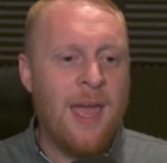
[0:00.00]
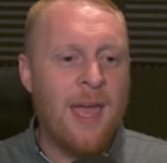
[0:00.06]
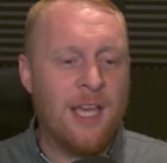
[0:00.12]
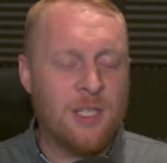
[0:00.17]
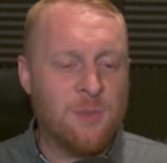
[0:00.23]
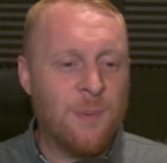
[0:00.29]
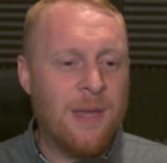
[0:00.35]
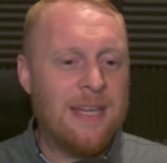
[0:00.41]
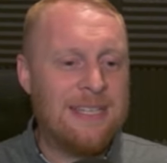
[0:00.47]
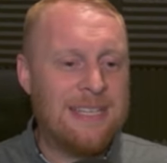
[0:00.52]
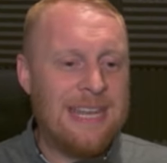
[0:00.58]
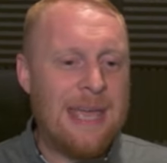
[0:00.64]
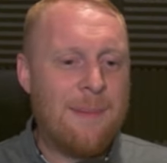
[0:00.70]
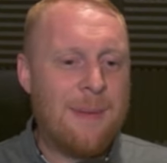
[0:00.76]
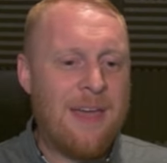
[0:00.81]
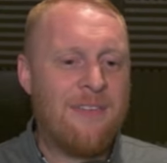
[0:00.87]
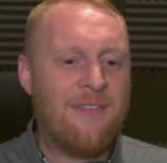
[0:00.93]
Explain
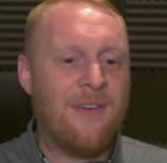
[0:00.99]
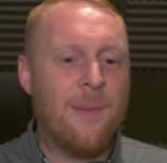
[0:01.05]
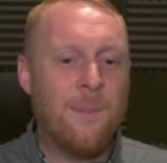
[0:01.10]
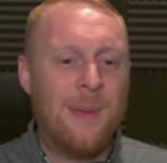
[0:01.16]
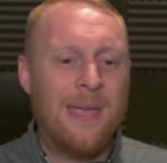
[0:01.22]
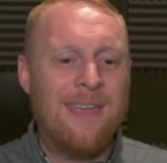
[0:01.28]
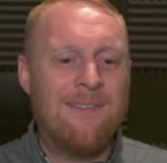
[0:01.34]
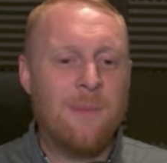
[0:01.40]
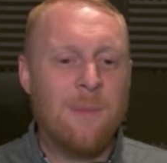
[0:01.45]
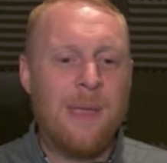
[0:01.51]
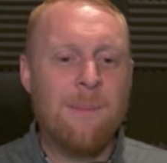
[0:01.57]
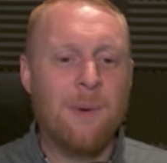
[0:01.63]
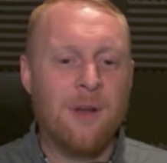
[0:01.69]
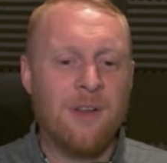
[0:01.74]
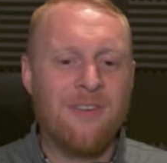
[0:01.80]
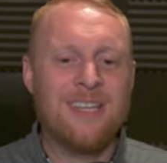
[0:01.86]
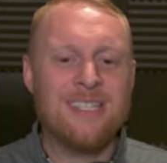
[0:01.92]
DMF and PvP
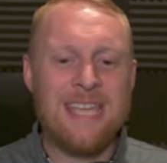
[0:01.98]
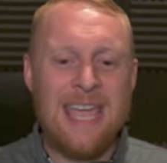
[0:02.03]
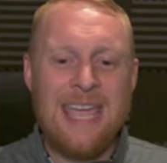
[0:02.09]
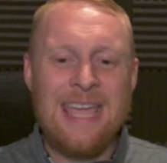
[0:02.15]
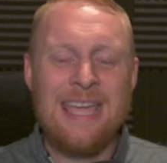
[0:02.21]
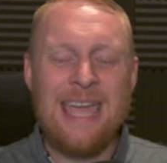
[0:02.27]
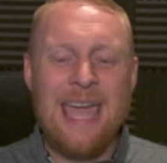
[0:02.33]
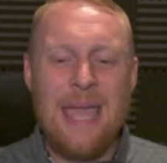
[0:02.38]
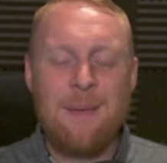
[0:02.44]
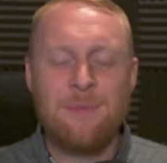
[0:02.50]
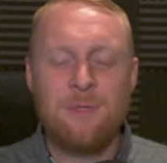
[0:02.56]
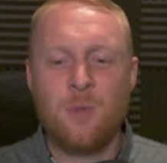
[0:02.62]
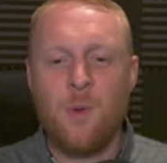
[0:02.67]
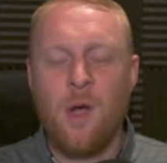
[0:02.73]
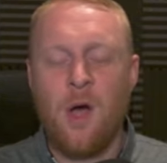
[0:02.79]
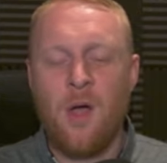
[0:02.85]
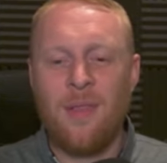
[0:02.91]
modifiers in game
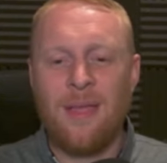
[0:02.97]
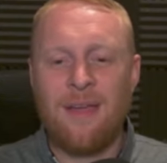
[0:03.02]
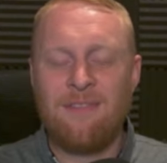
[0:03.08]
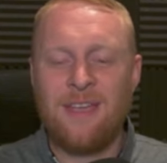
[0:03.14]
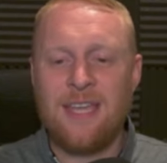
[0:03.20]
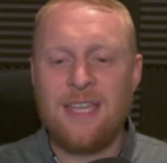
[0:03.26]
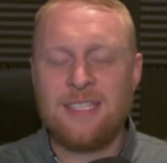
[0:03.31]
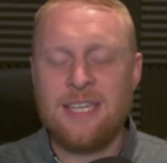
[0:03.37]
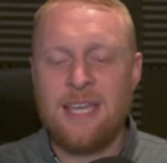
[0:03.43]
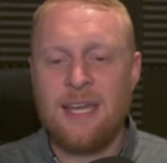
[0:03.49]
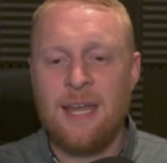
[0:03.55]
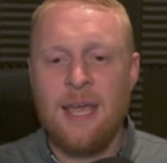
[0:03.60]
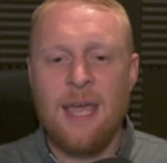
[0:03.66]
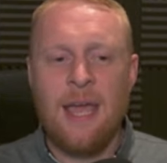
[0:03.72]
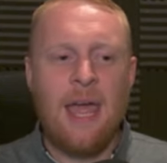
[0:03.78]
so we aren't left guessing.